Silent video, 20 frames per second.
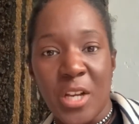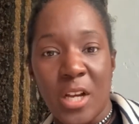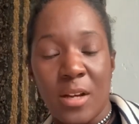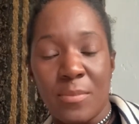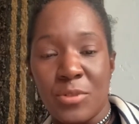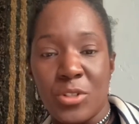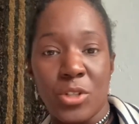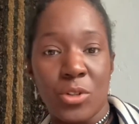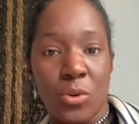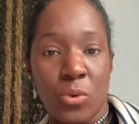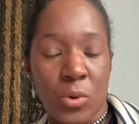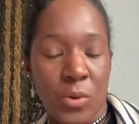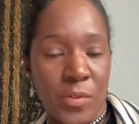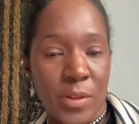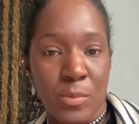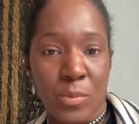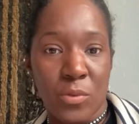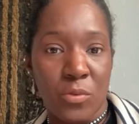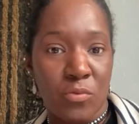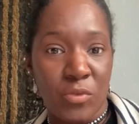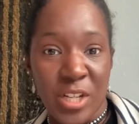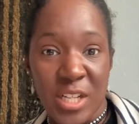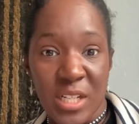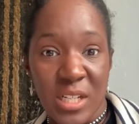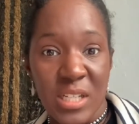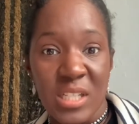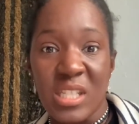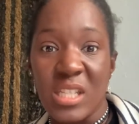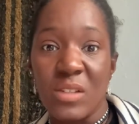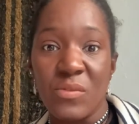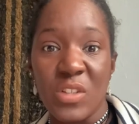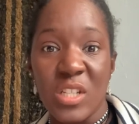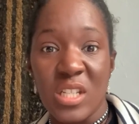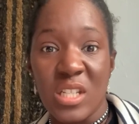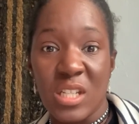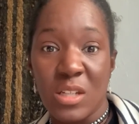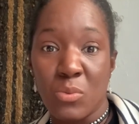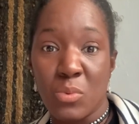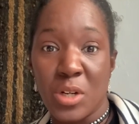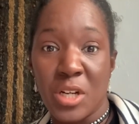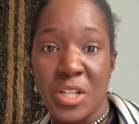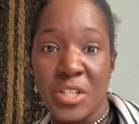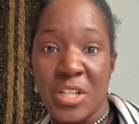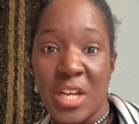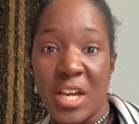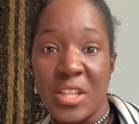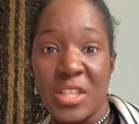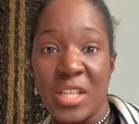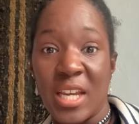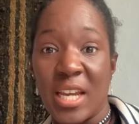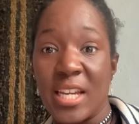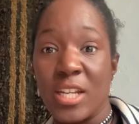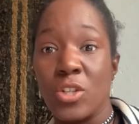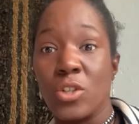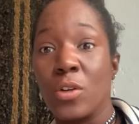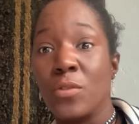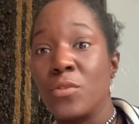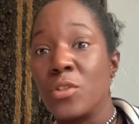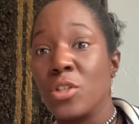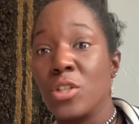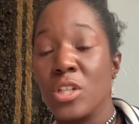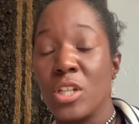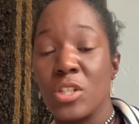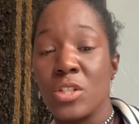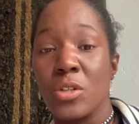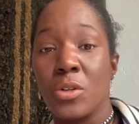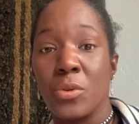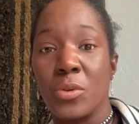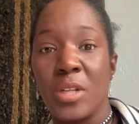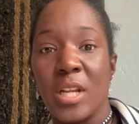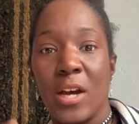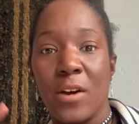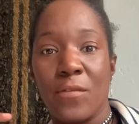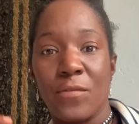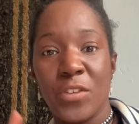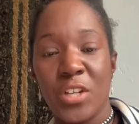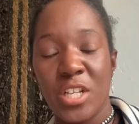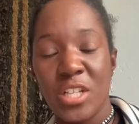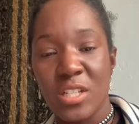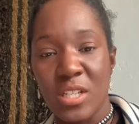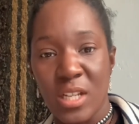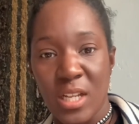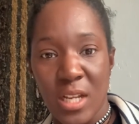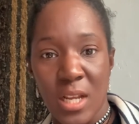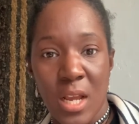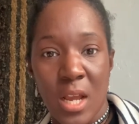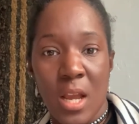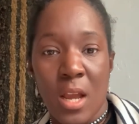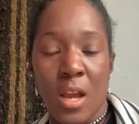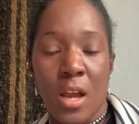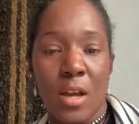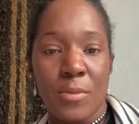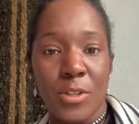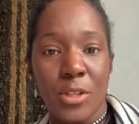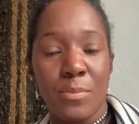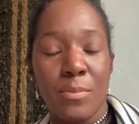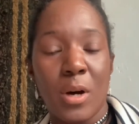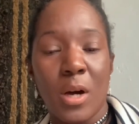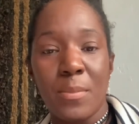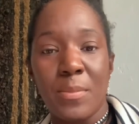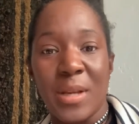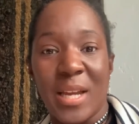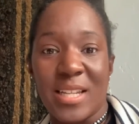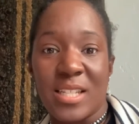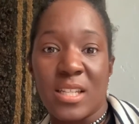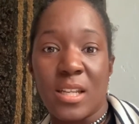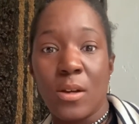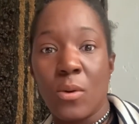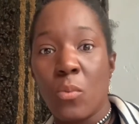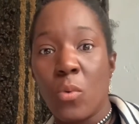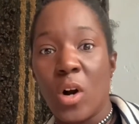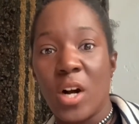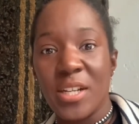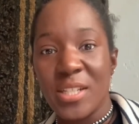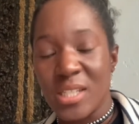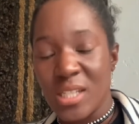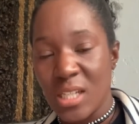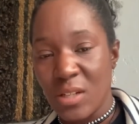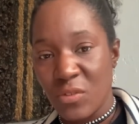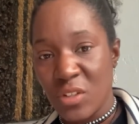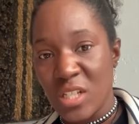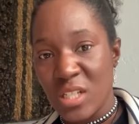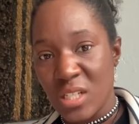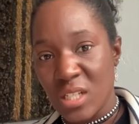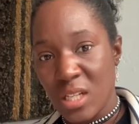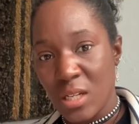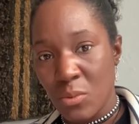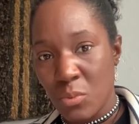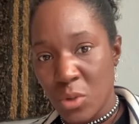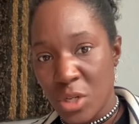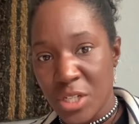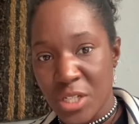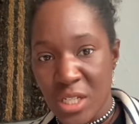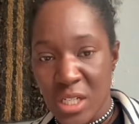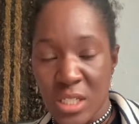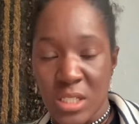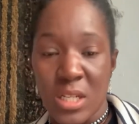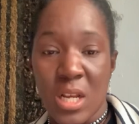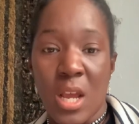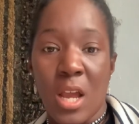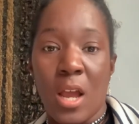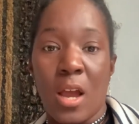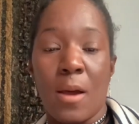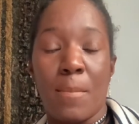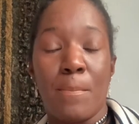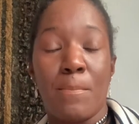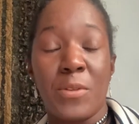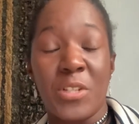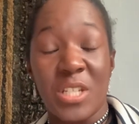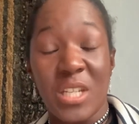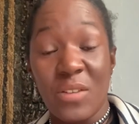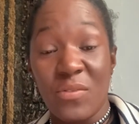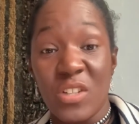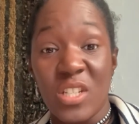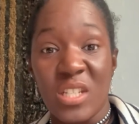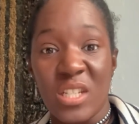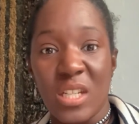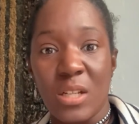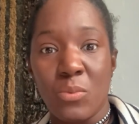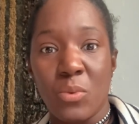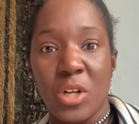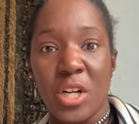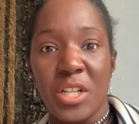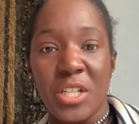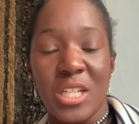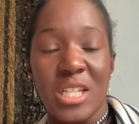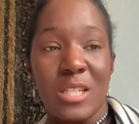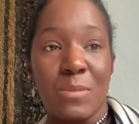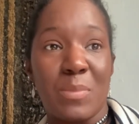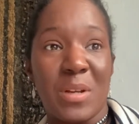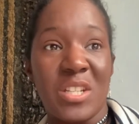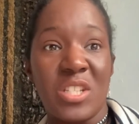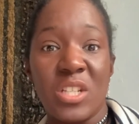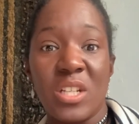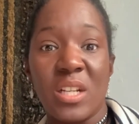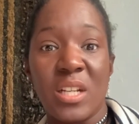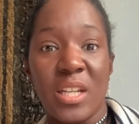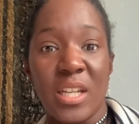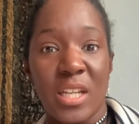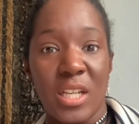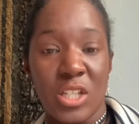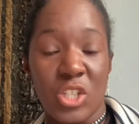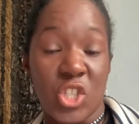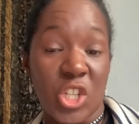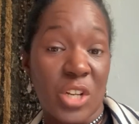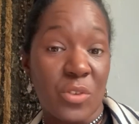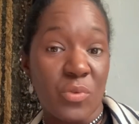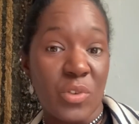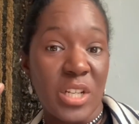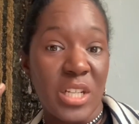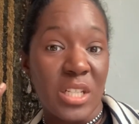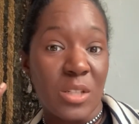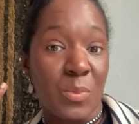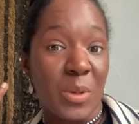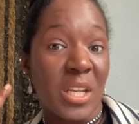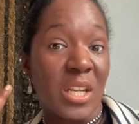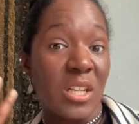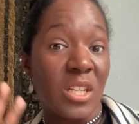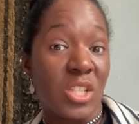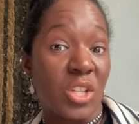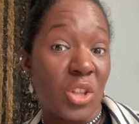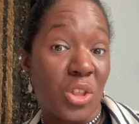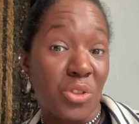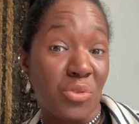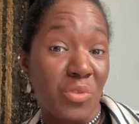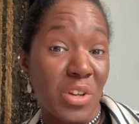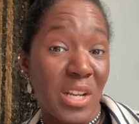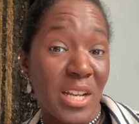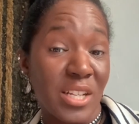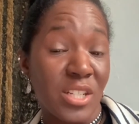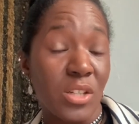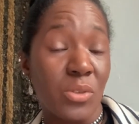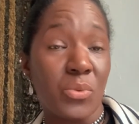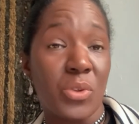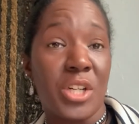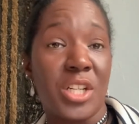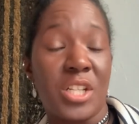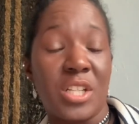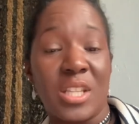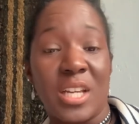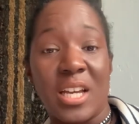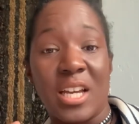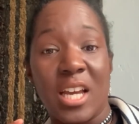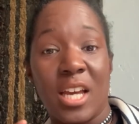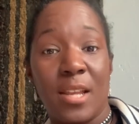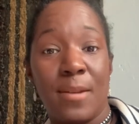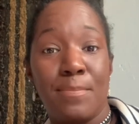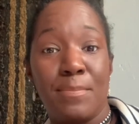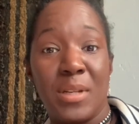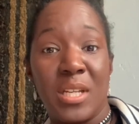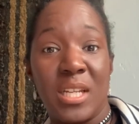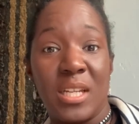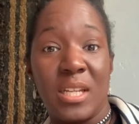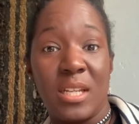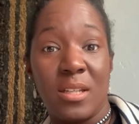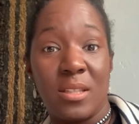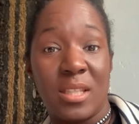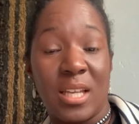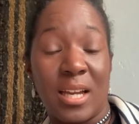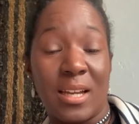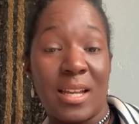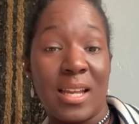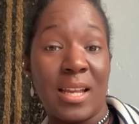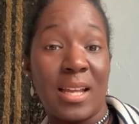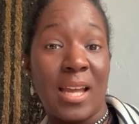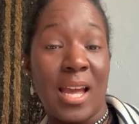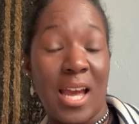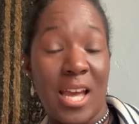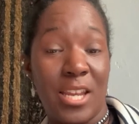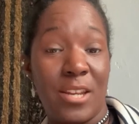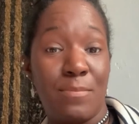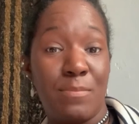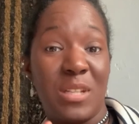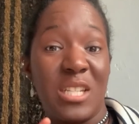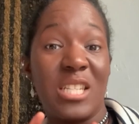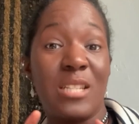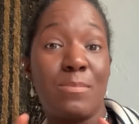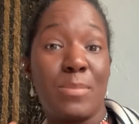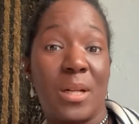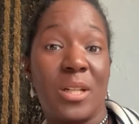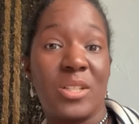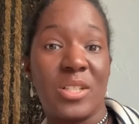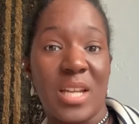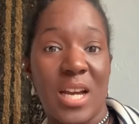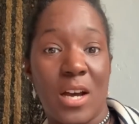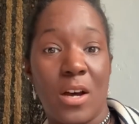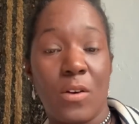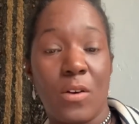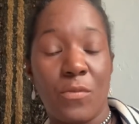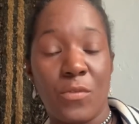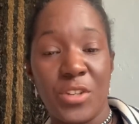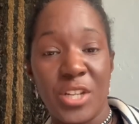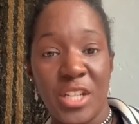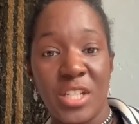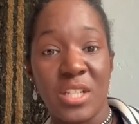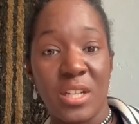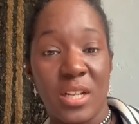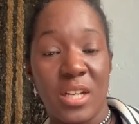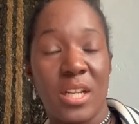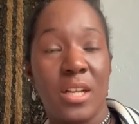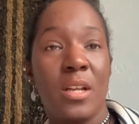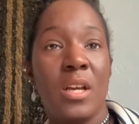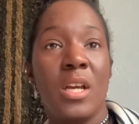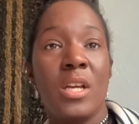So all of them were reading CVC words at the age of 2 years old. Now, firstly, you might be asking what a CVC word is. A CVC word is basically, generally speaking, it's a 3-letter word that can be spelt out phonetically.